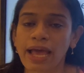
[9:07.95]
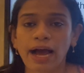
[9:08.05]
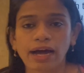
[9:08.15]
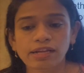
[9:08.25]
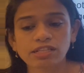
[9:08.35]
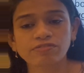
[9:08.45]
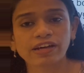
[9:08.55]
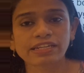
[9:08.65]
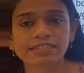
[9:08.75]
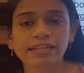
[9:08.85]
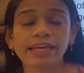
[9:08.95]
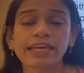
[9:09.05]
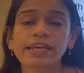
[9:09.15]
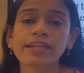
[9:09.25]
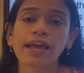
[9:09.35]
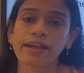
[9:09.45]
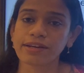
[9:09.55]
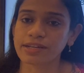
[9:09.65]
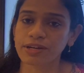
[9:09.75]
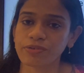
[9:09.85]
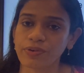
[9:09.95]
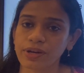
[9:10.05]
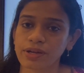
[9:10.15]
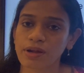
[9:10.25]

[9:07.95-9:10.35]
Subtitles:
Another one is the inherited trait.